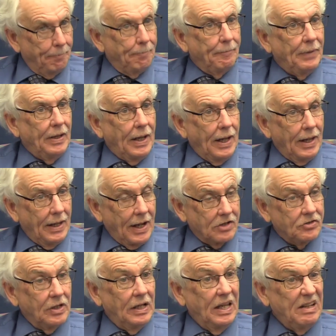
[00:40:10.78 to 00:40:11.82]

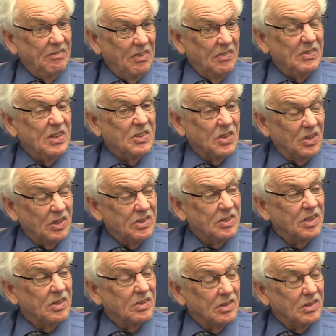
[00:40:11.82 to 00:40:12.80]
Actually, late 50s, early 60s.